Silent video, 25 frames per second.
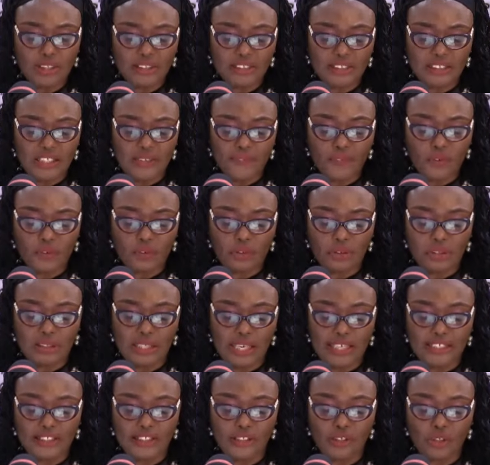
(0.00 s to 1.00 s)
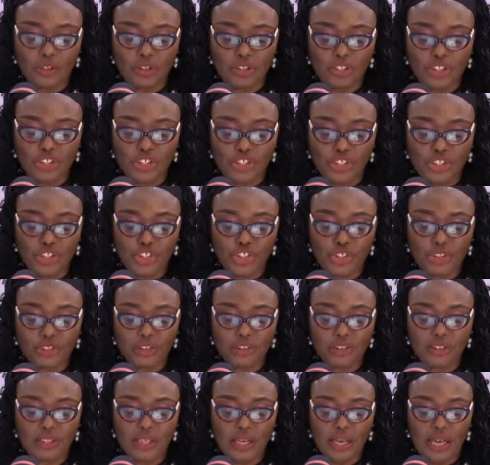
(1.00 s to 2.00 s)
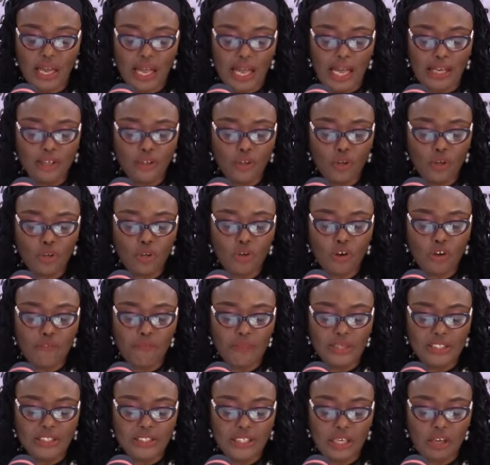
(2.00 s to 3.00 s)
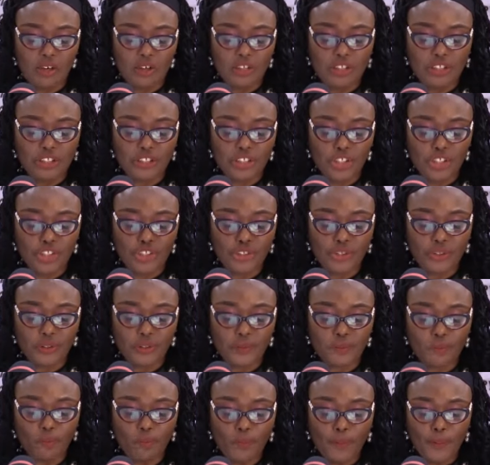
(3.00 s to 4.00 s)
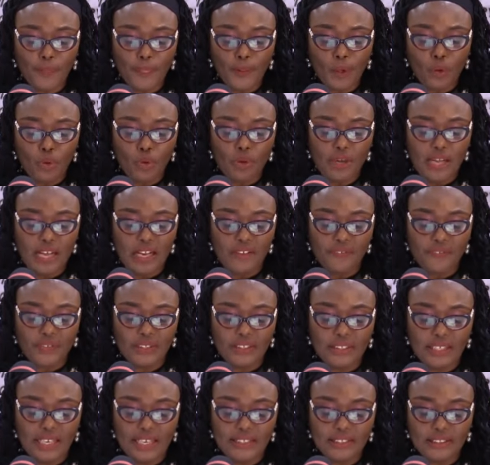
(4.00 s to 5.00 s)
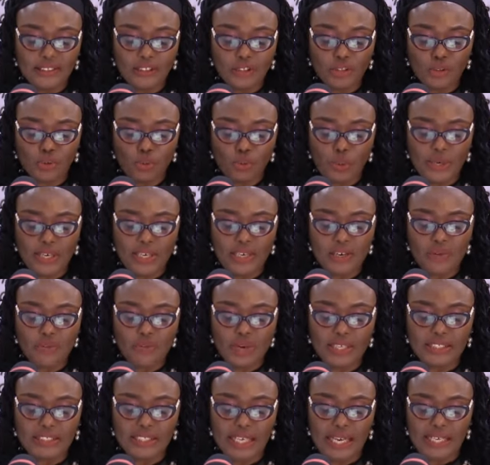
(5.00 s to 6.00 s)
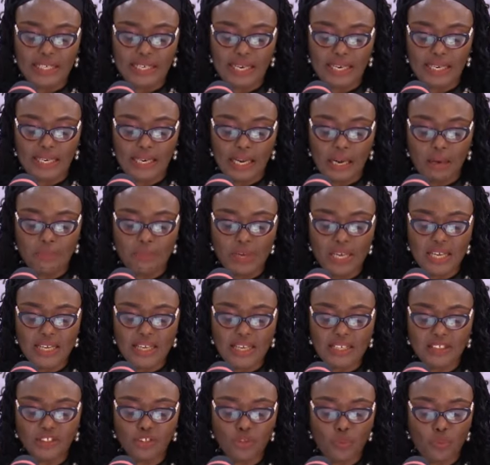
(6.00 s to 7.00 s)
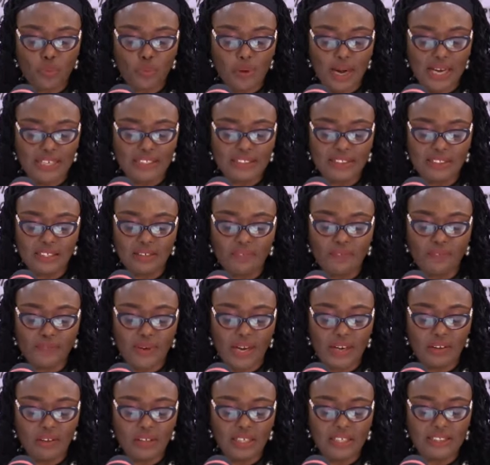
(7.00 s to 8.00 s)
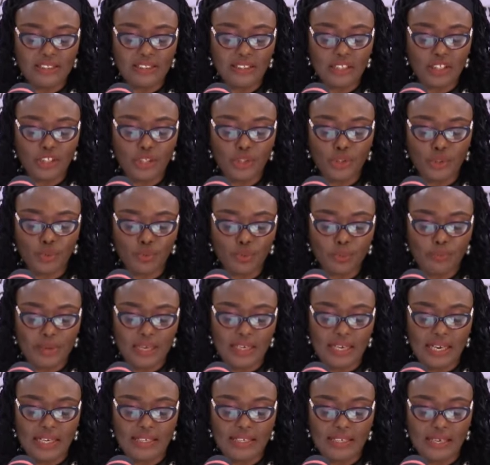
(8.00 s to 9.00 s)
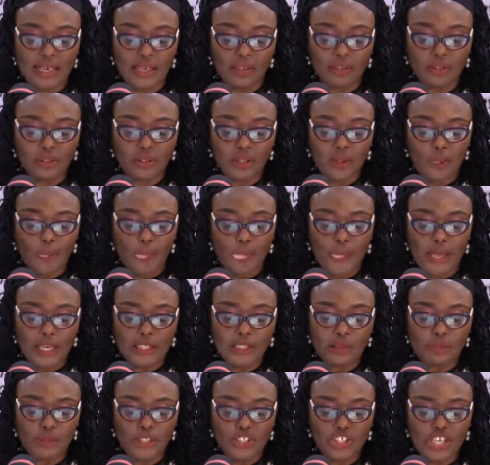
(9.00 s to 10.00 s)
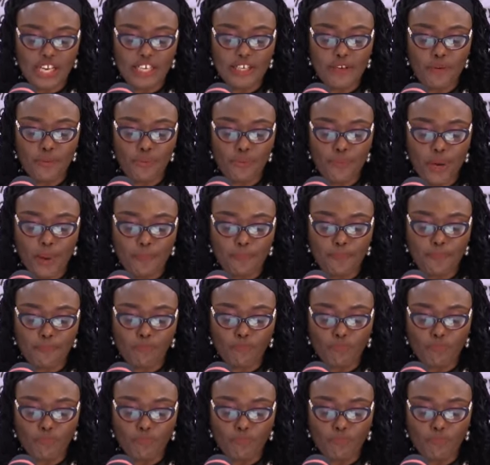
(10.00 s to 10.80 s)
the civil society organizations and non-governmental organizations who galvanized to quickly raise an alarm against the rise in violence against women and girls, especially rape,